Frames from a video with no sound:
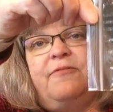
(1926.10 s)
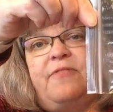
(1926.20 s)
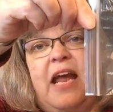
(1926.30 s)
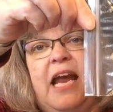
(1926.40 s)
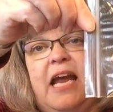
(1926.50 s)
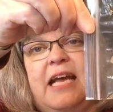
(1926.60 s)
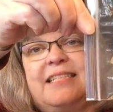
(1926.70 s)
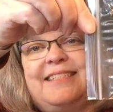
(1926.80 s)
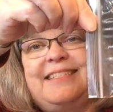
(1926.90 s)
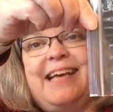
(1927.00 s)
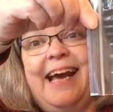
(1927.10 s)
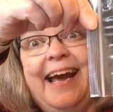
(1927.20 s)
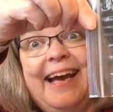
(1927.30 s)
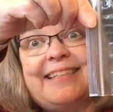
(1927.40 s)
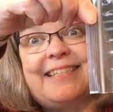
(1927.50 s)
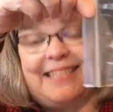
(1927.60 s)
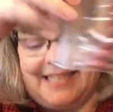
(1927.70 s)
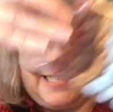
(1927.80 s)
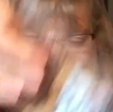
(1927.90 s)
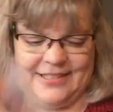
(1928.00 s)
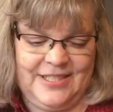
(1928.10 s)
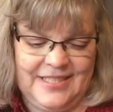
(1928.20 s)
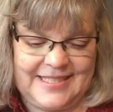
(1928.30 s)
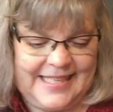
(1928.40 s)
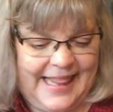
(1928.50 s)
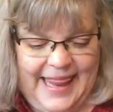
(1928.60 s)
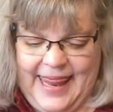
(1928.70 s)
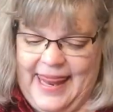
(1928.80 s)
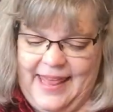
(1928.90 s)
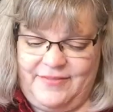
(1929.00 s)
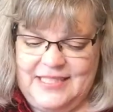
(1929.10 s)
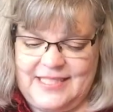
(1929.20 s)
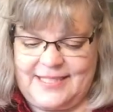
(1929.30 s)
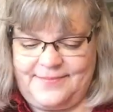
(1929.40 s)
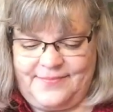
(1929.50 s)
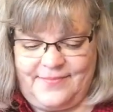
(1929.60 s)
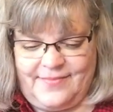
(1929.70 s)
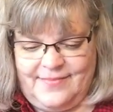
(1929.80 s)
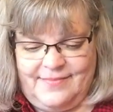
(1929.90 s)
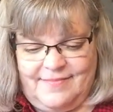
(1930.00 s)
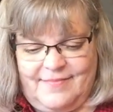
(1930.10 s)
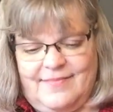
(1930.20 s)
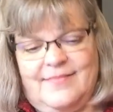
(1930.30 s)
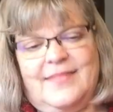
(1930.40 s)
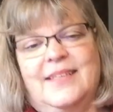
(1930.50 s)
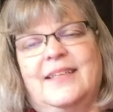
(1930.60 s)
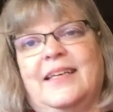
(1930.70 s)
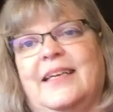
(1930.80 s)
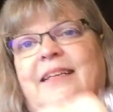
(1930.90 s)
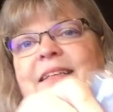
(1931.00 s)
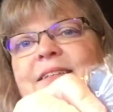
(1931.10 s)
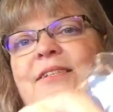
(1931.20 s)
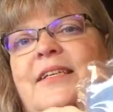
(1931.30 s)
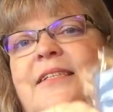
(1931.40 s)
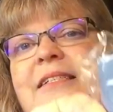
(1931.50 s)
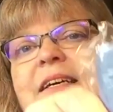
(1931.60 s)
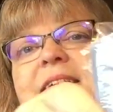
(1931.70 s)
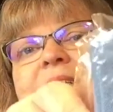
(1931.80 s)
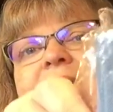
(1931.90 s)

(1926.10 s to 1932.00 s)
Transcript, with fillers: fantastic colors, love it. And there is our